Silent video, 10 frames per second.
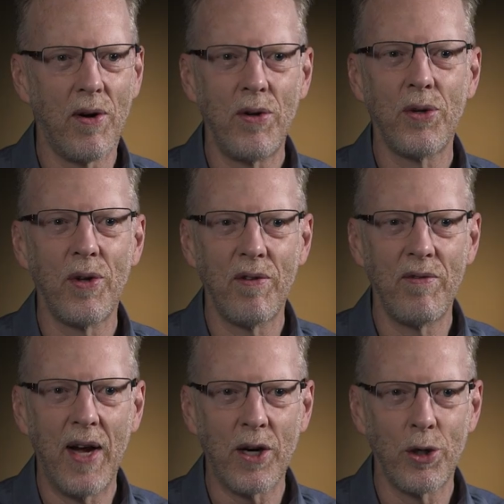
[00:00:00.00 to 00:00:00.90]
alter the
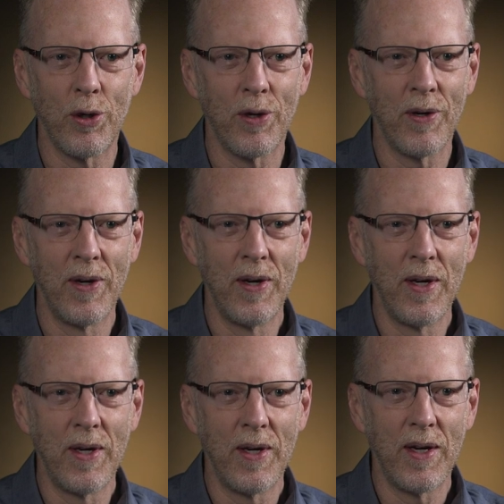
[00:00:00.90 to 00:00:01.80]
vector
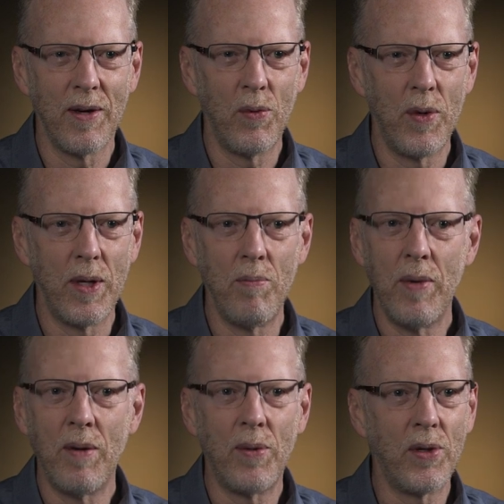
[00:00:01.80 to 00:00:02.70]
with
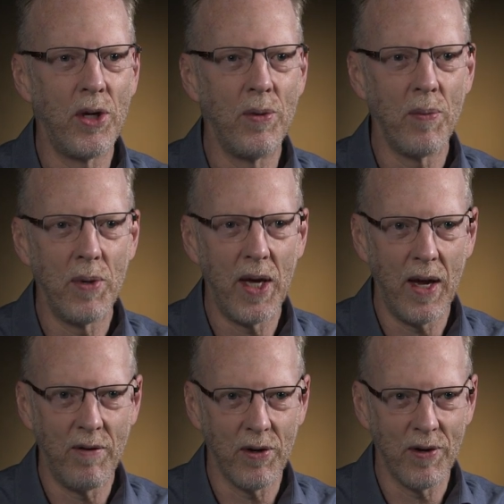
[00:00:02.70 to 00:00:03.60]
minimal human
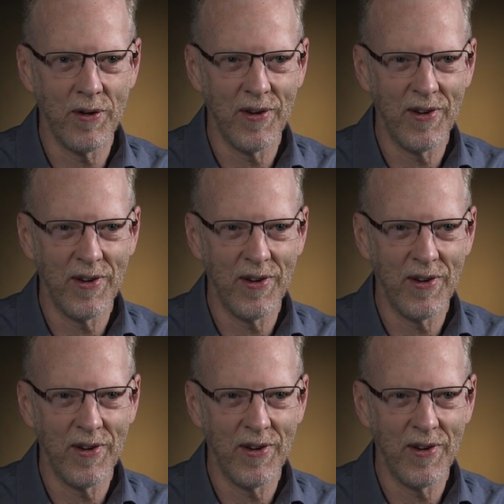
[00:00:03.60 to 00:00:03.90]
behavior?